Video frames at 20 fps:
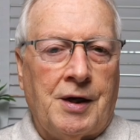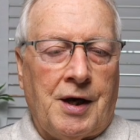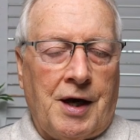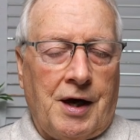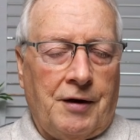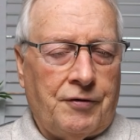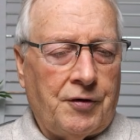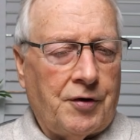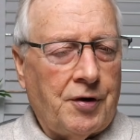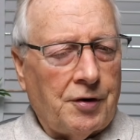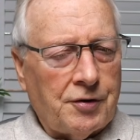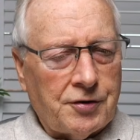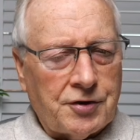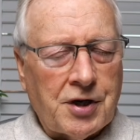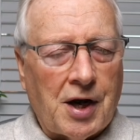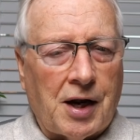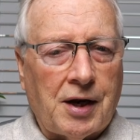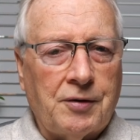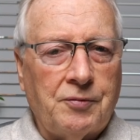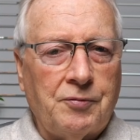If you've got
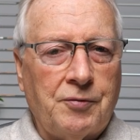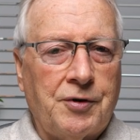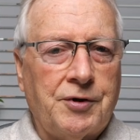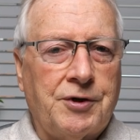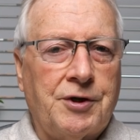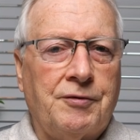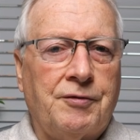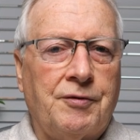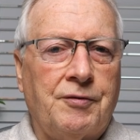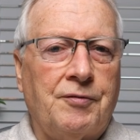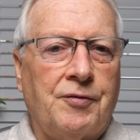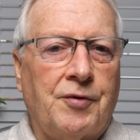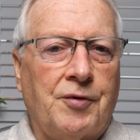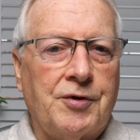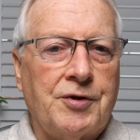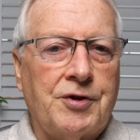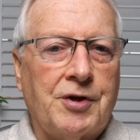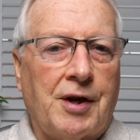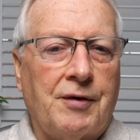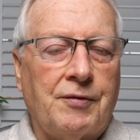talent with different
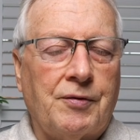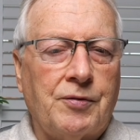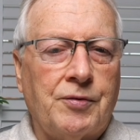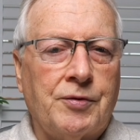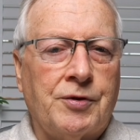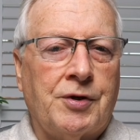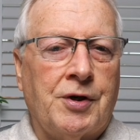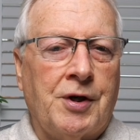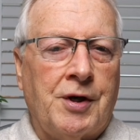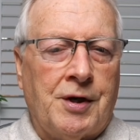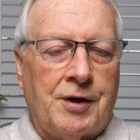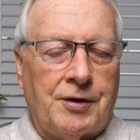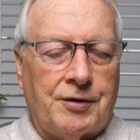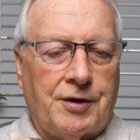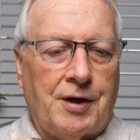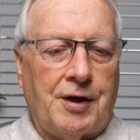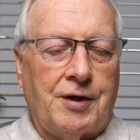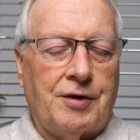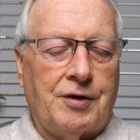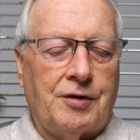voice levels,
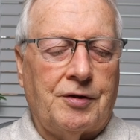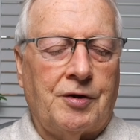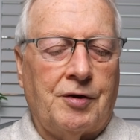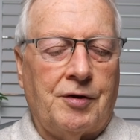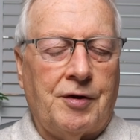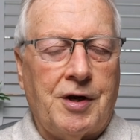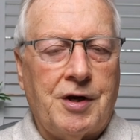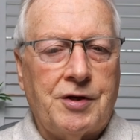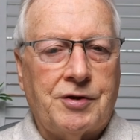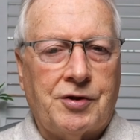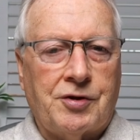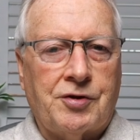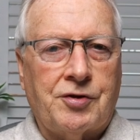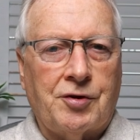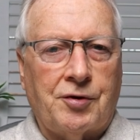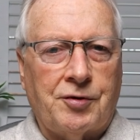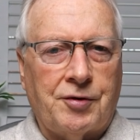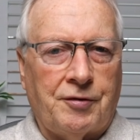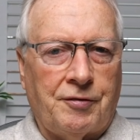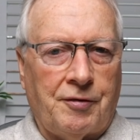then there is a
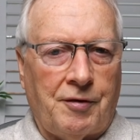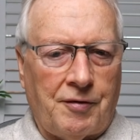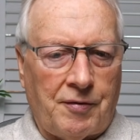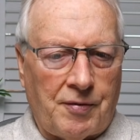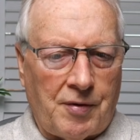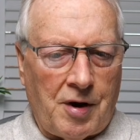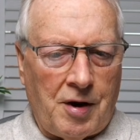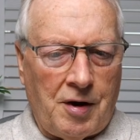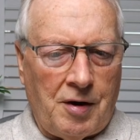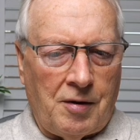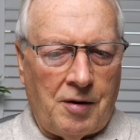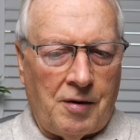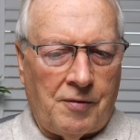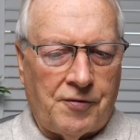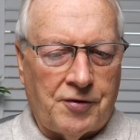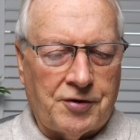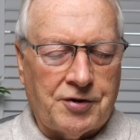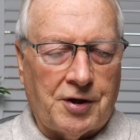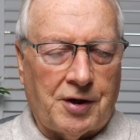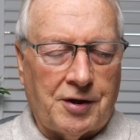sort of a
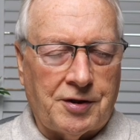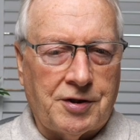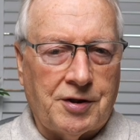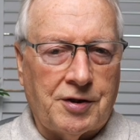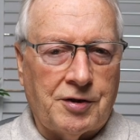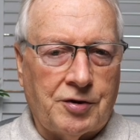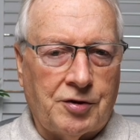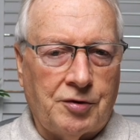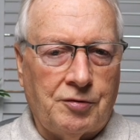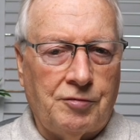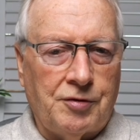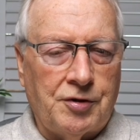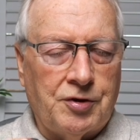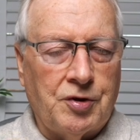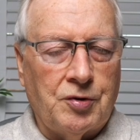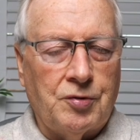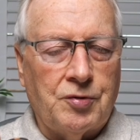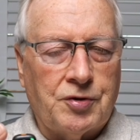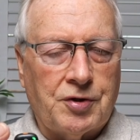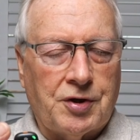facility to
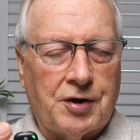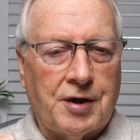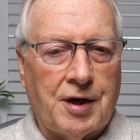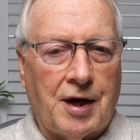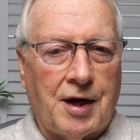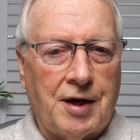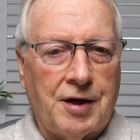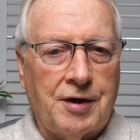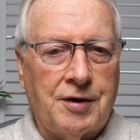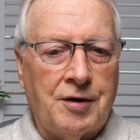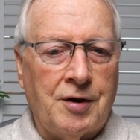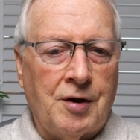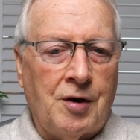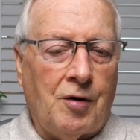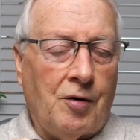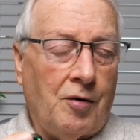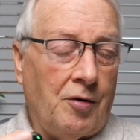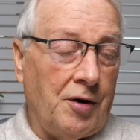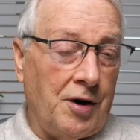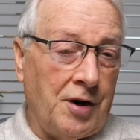reduce the gain
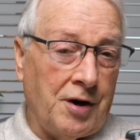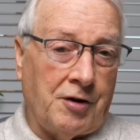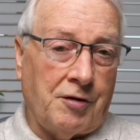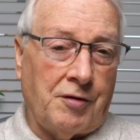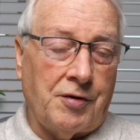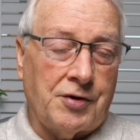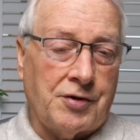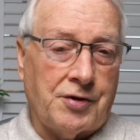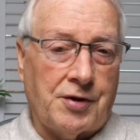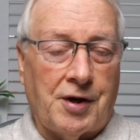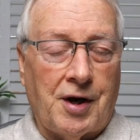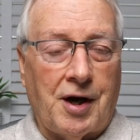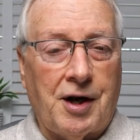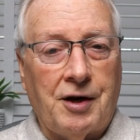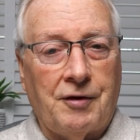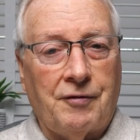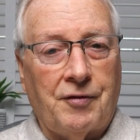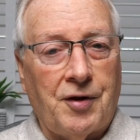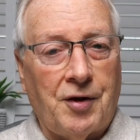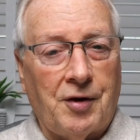or increase the gain
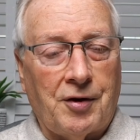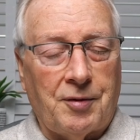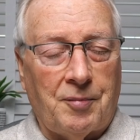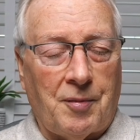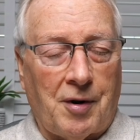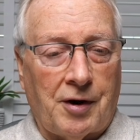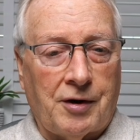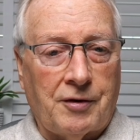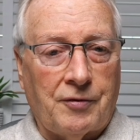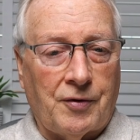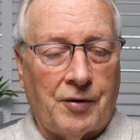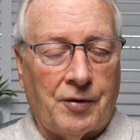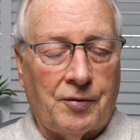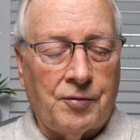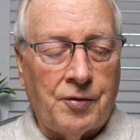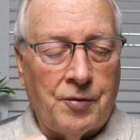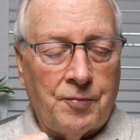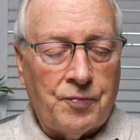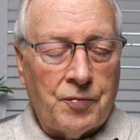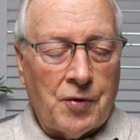of the other microphone
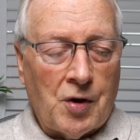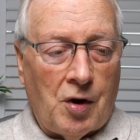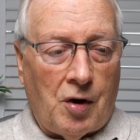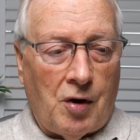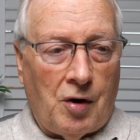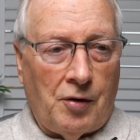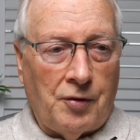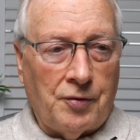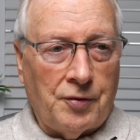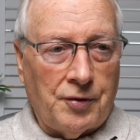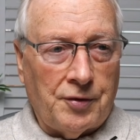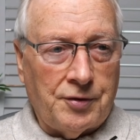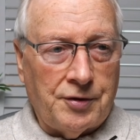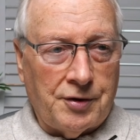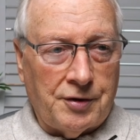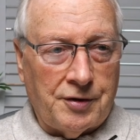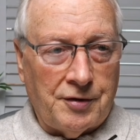on the